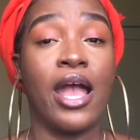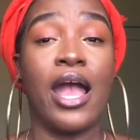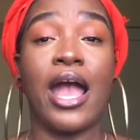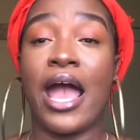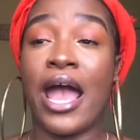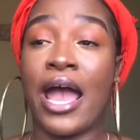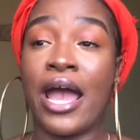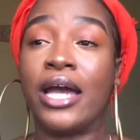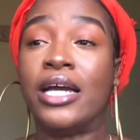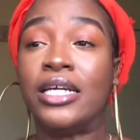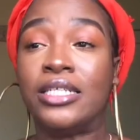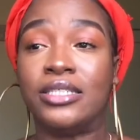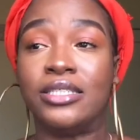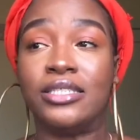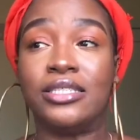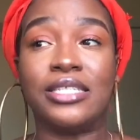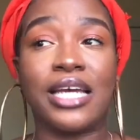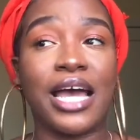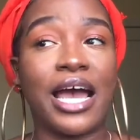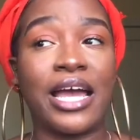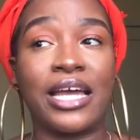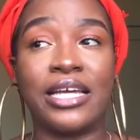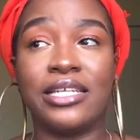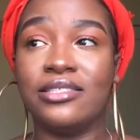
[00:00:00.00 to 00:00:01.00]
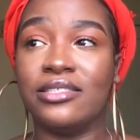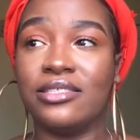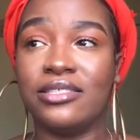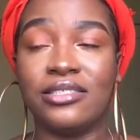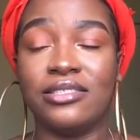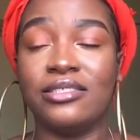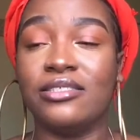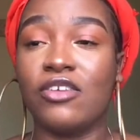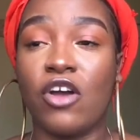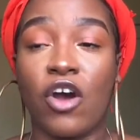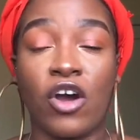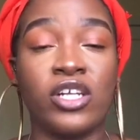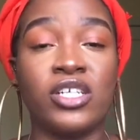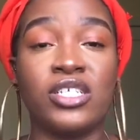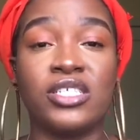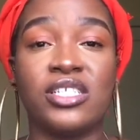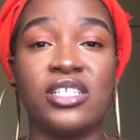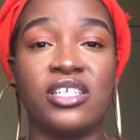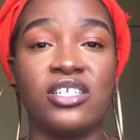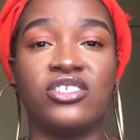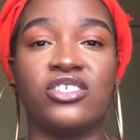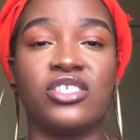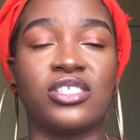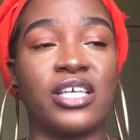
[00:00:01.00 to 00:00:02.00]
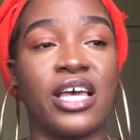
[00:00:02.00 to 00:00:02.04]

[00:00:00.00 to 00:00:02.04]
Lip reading: and I honestly just